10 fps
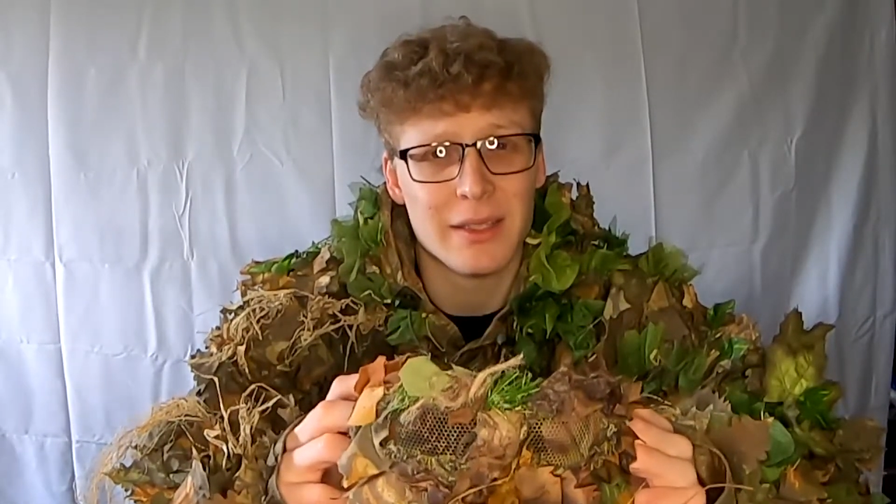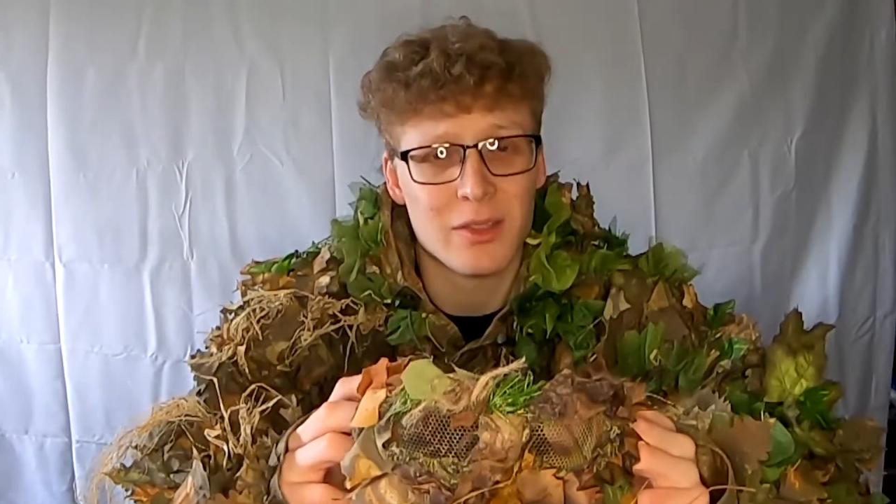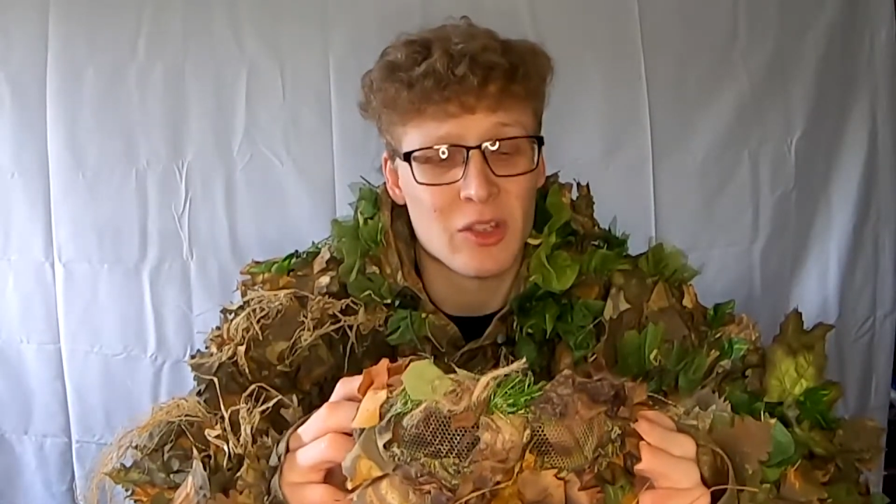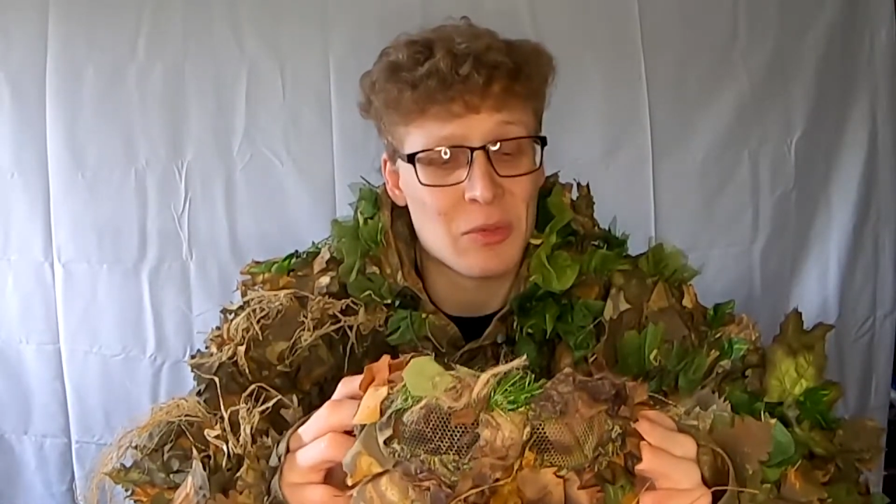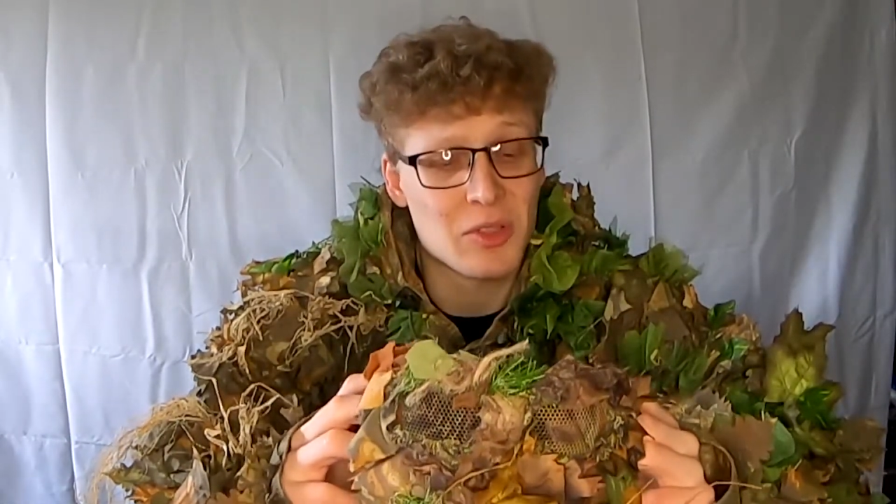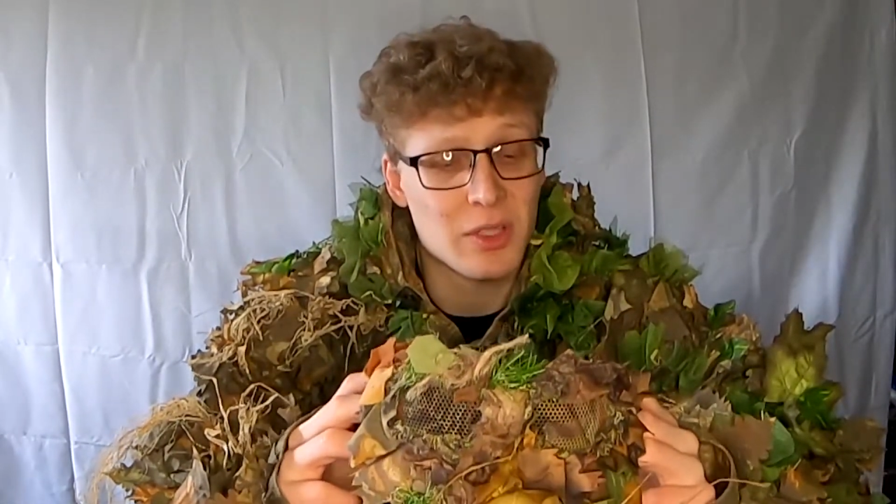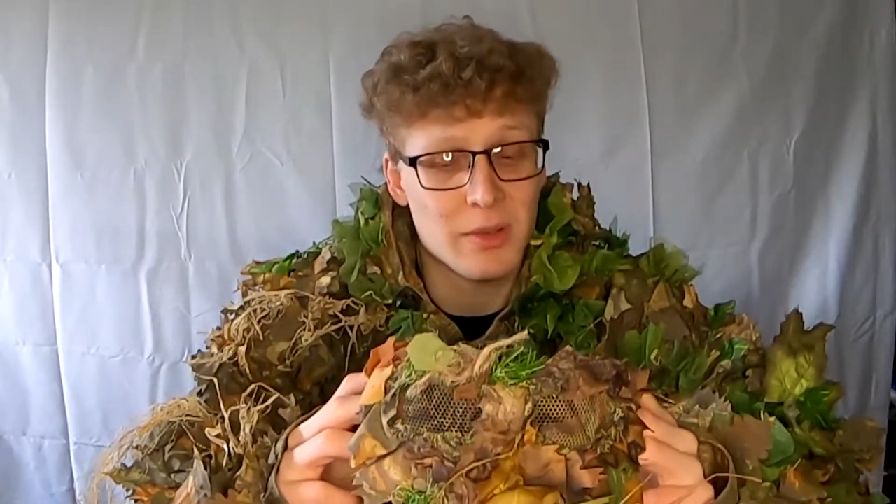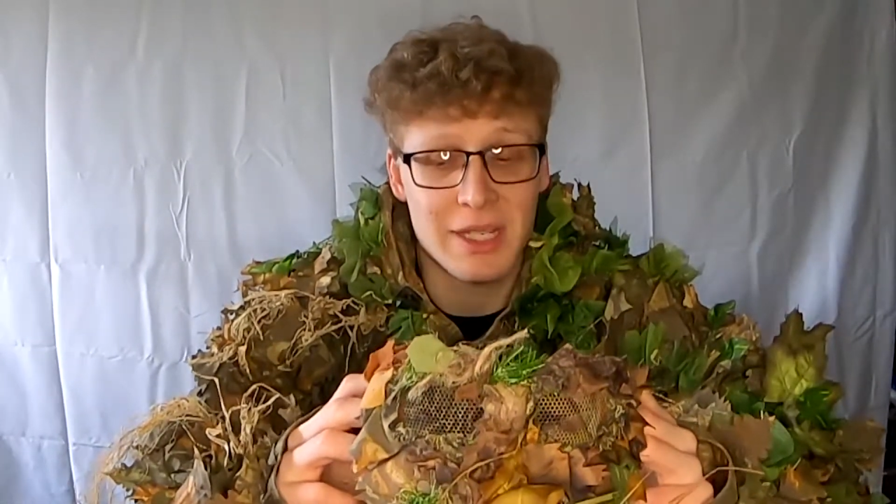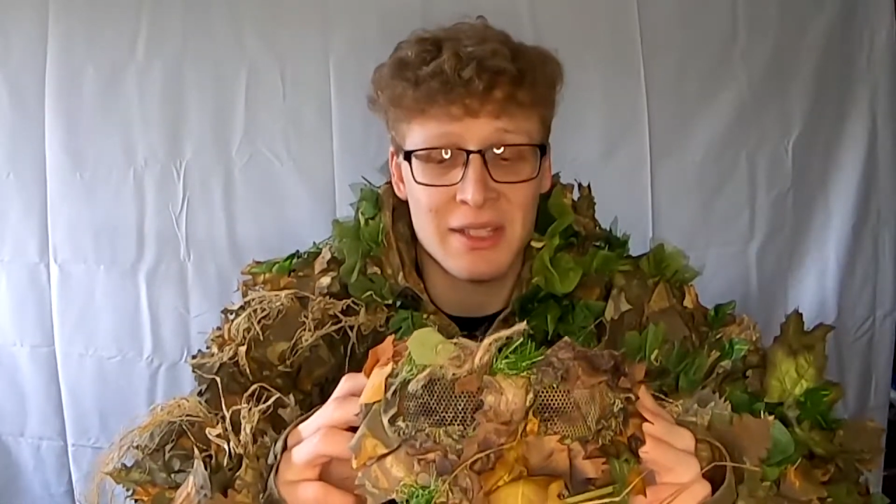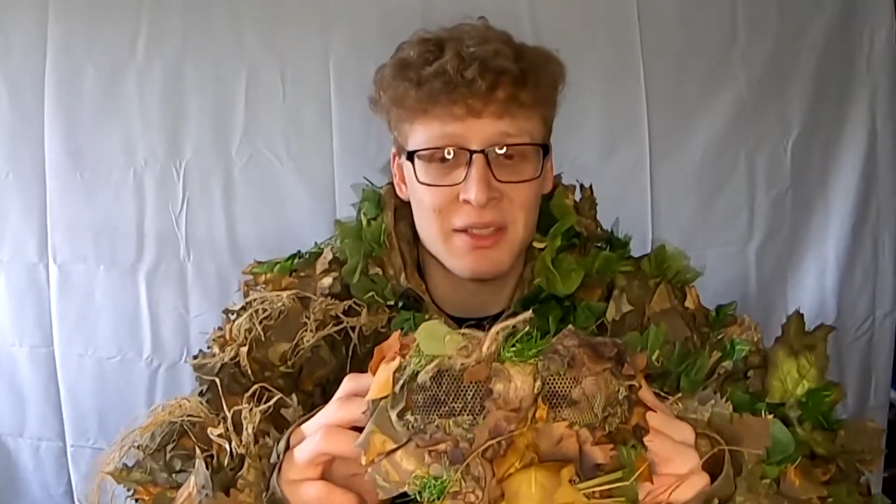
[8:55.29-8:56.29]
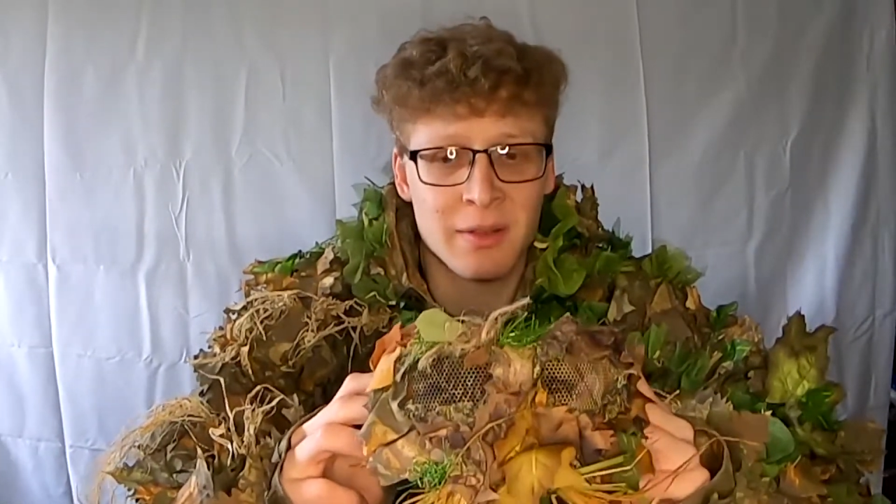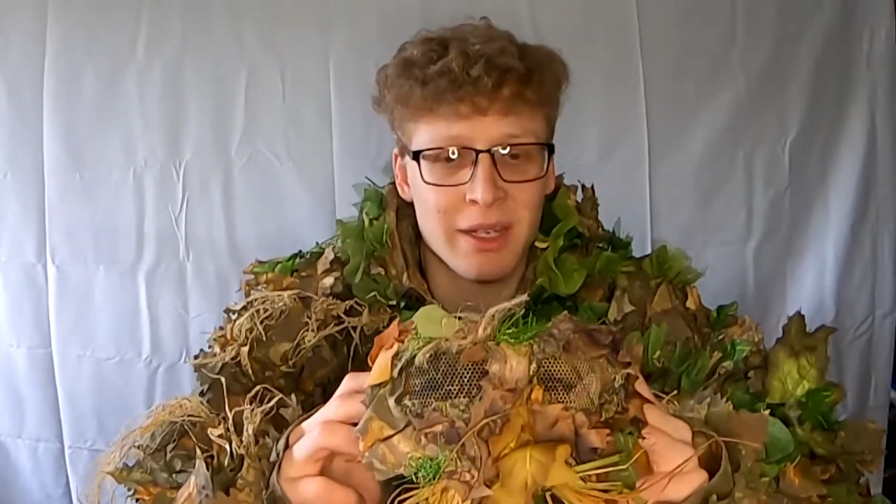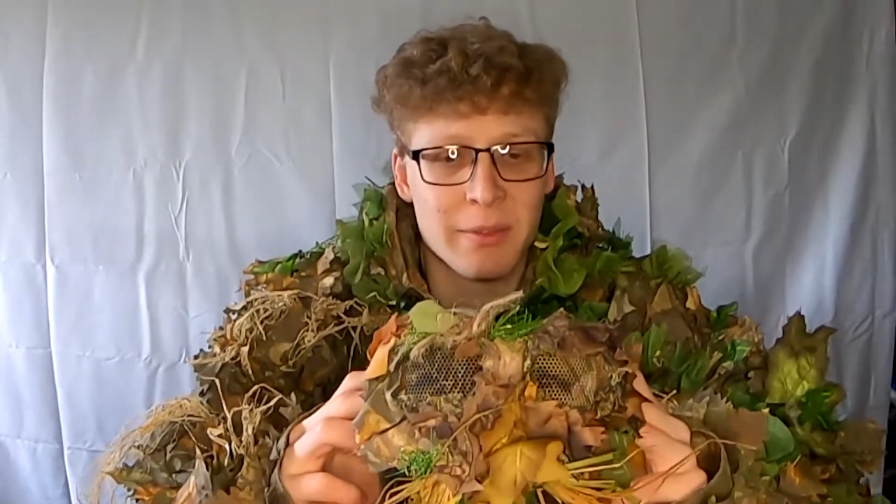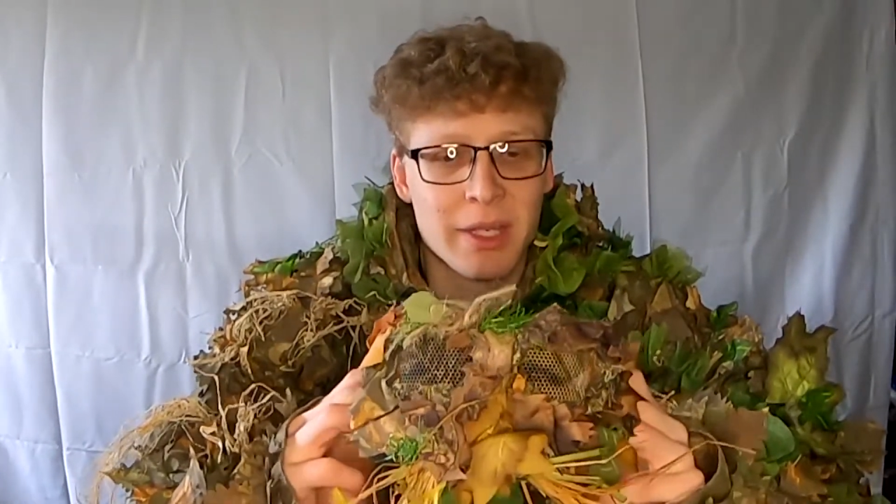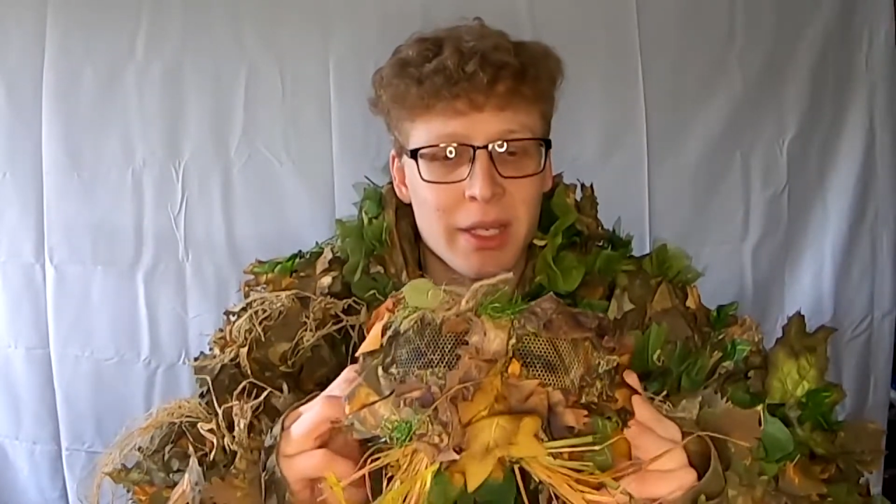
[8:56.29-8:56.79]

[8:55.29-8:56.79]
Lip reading: the description to his Instagram.